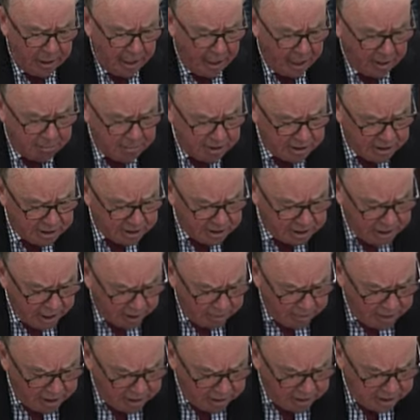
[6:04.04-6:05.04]
and Mr.
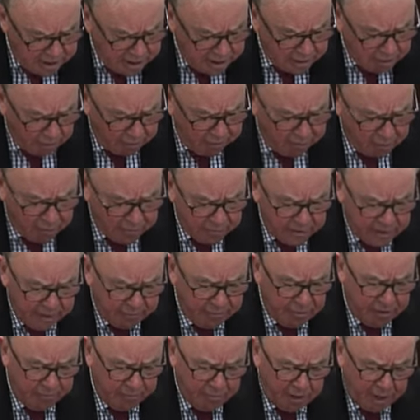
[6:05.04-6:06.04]
Sawiris' offer of
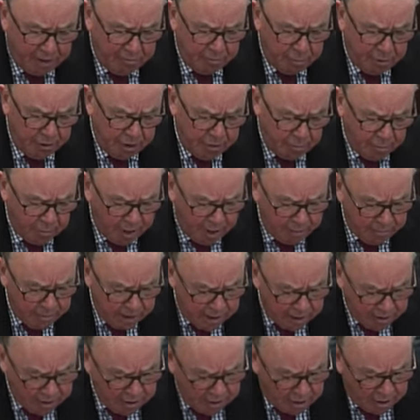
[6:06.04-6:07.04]
€75.1
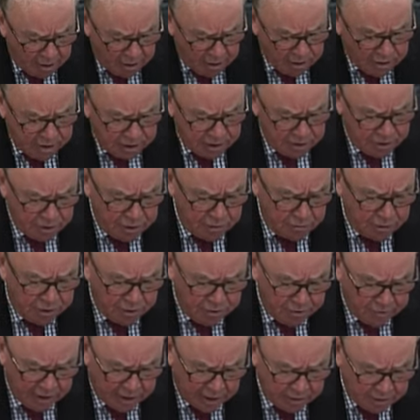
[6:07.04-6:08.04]
million in
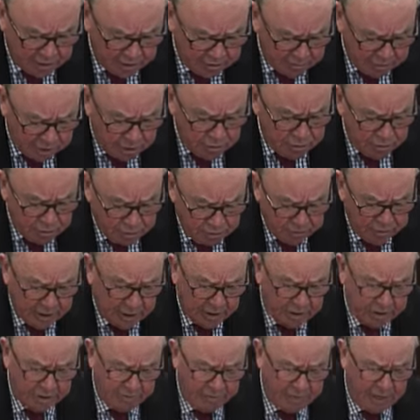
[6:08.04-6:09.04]
June
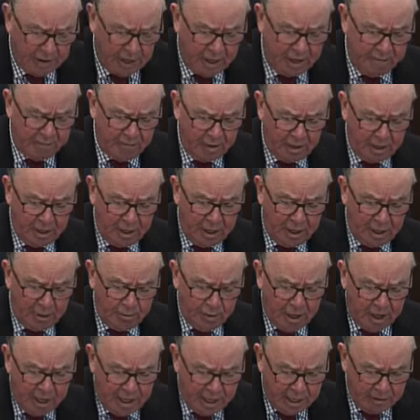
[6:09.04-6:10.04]
2005
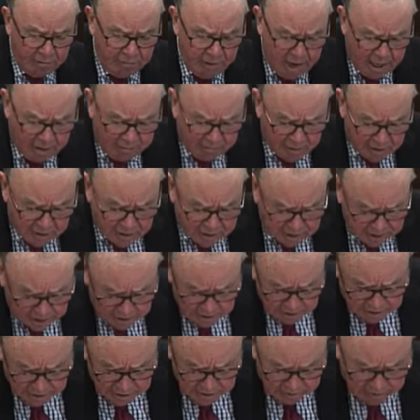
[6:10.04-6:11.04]
were irrelevant
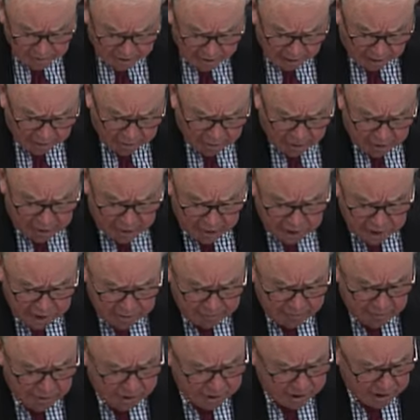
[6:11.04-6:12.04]
to the
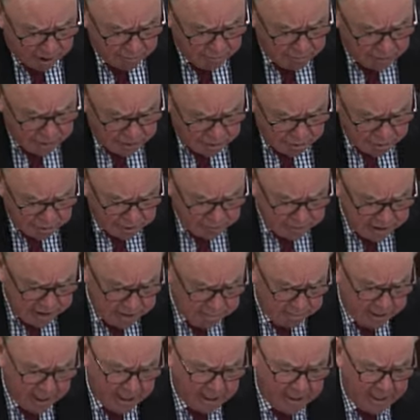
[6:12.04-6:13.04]
calculation of the sum due to
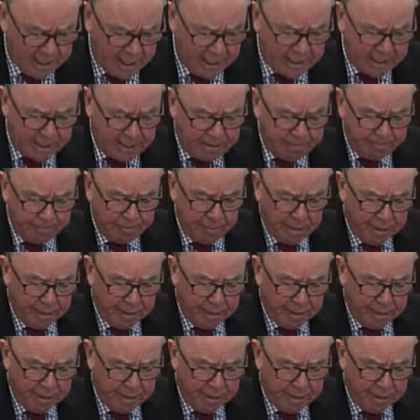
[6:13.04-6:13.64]
Mr. Benedetti.